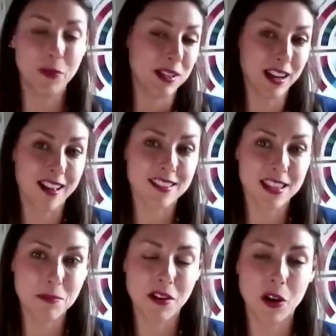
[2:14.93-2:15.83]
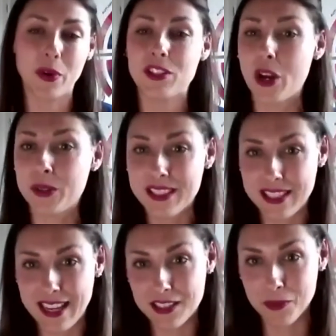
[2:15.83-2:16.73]
we glance in the mirror, we don't
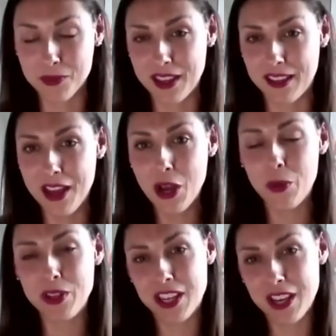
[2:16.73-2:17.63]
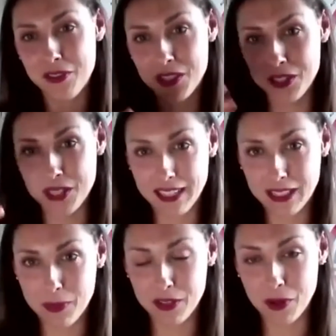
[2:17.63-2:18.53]
see something which gives us a little
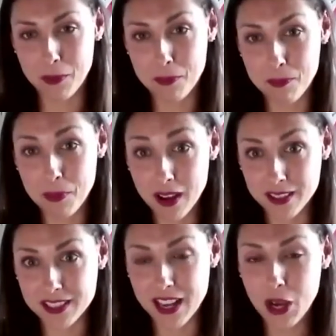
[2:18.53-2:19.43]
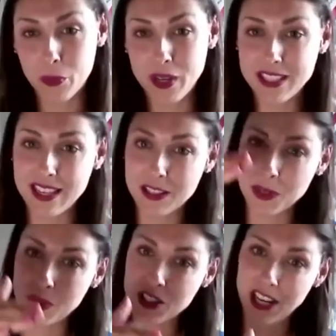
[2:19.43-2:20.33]
bit of a buzz. We see something
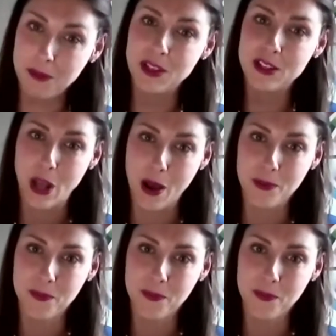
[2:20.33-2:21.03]
which keeps us low.